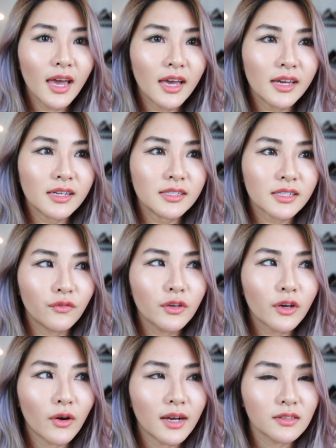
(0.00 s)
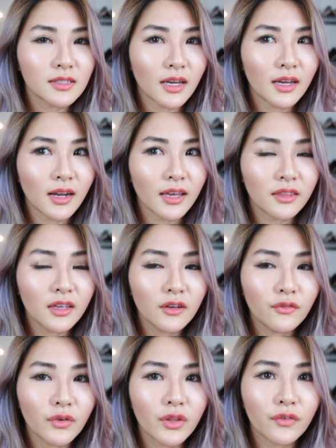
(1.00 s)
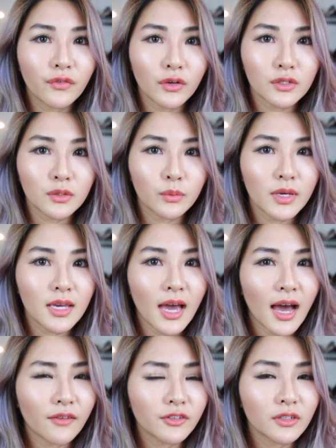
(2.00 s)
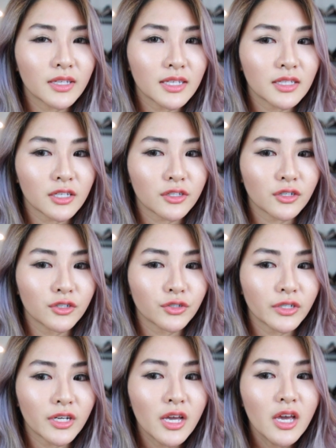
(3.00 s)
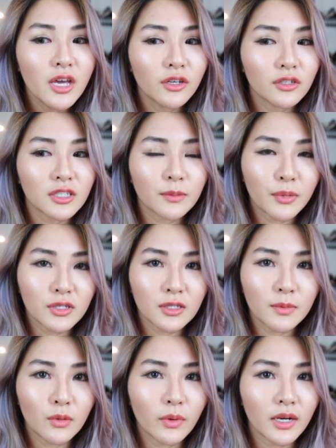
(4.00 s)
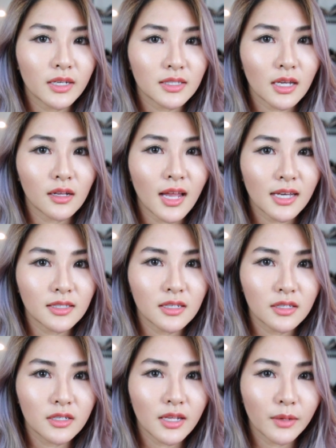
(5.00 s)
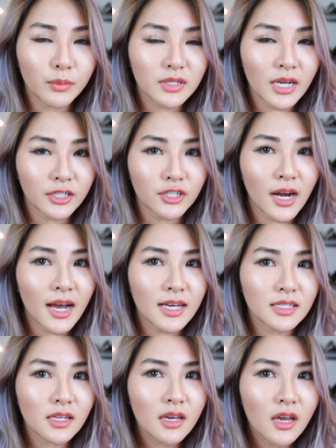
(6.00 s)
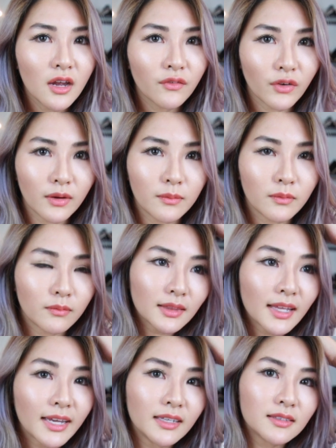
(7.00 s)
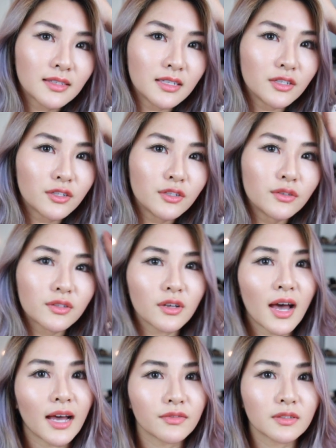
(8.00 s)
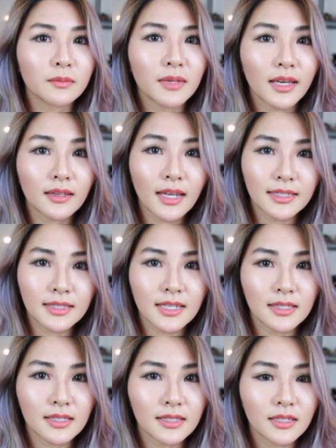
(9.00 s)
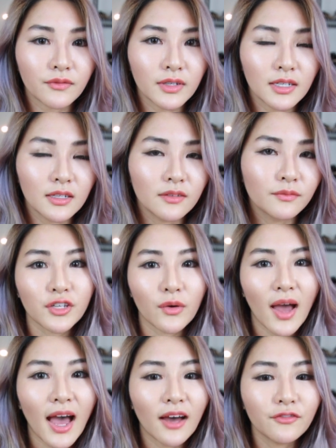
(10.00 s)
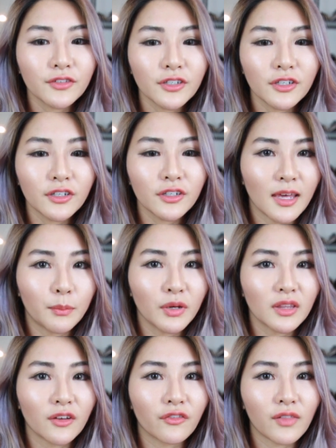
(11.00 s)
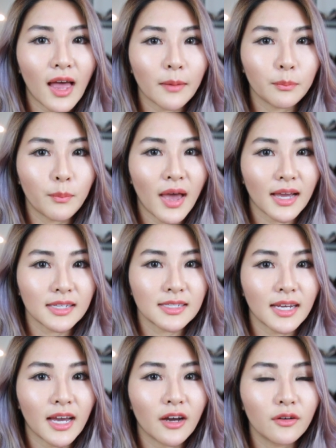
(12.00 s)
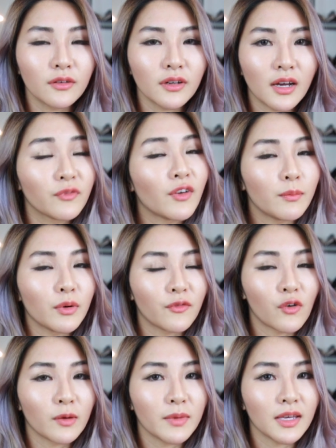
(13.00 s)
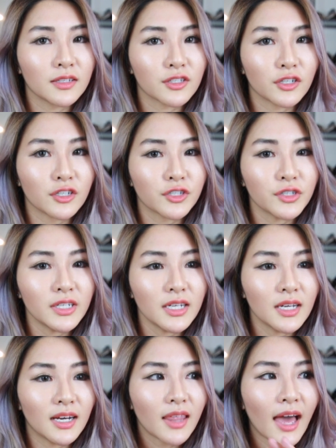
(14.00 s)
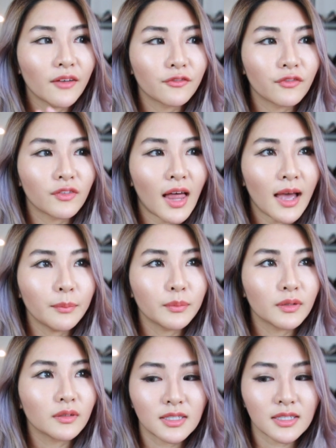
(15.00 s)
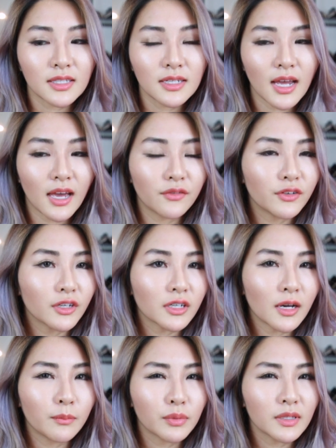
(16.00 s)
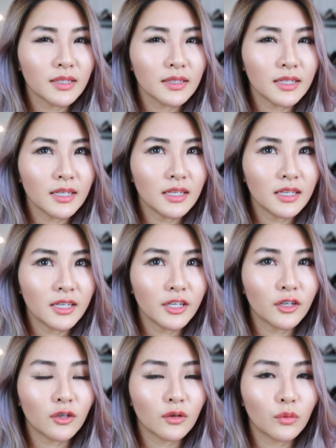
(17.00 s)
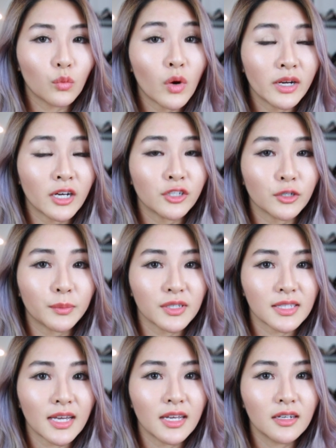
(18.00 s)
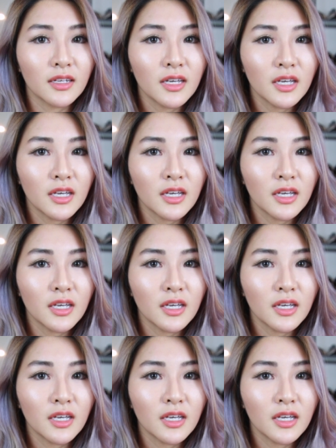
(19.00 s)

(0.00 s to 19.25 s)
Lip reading: And if you go outside, I think for the first week after LASIK surgery, you're supposed to be wearing sunglasses to like protect your eyes from light, since you still have some like light sensitivity. So after they put the flap back down from performing surgery, that flap doesn't ever completely heal 100%.